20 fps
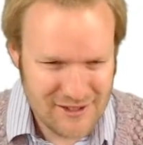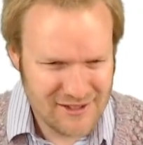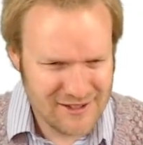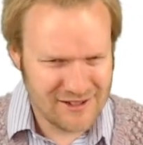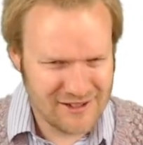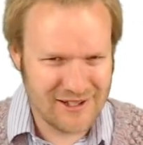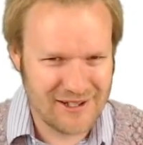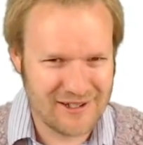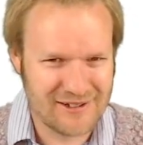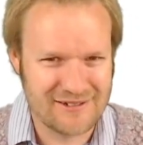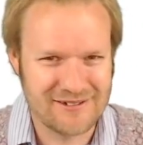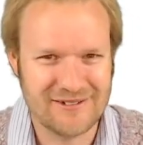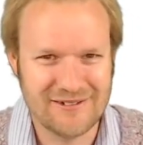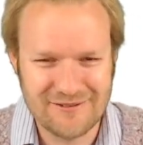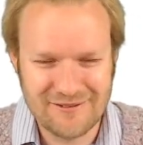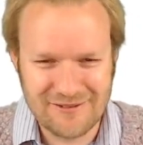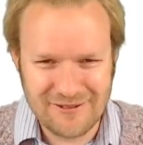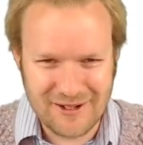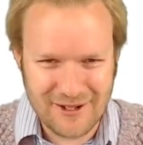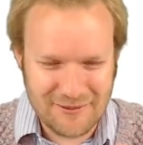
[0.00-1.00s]
I
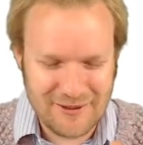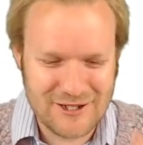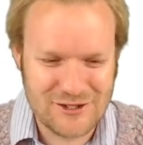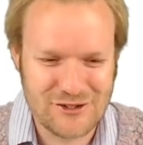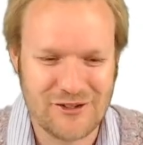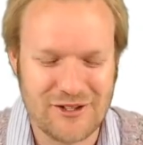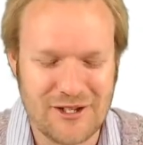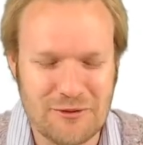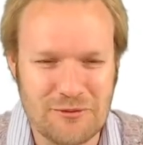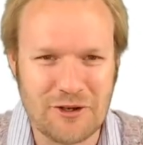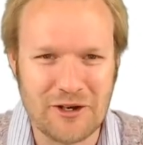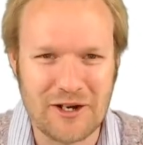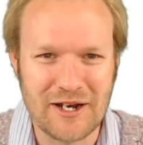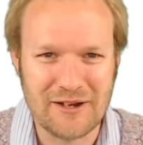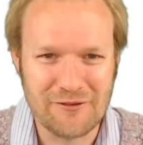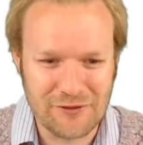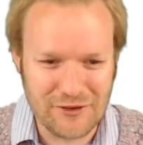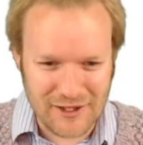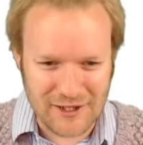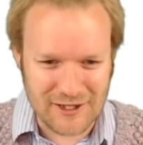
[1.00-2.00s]
want to make sure that we got
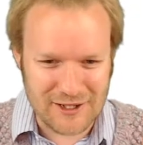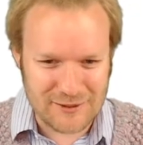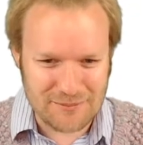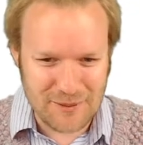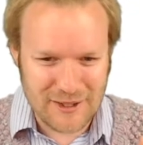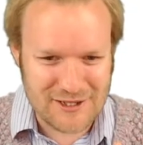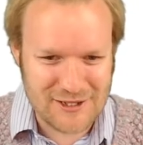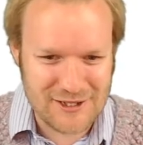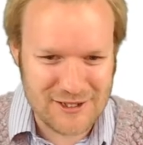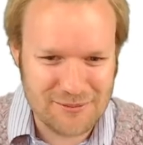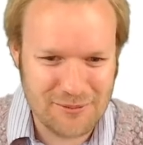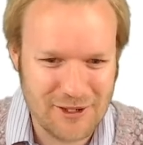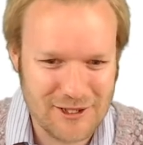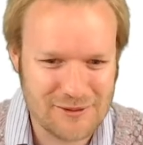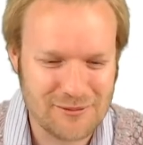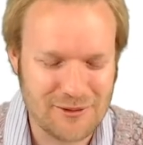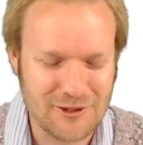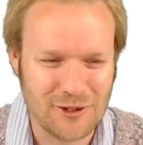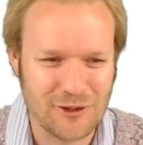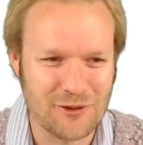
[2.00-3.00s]
everything as best as
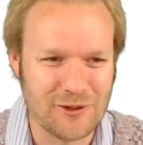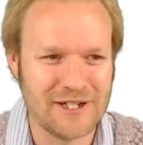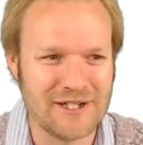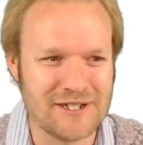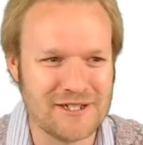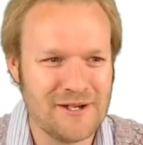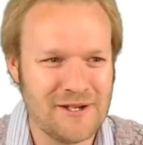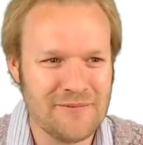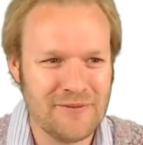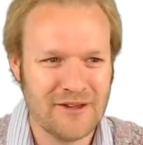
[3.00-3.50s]
possible always.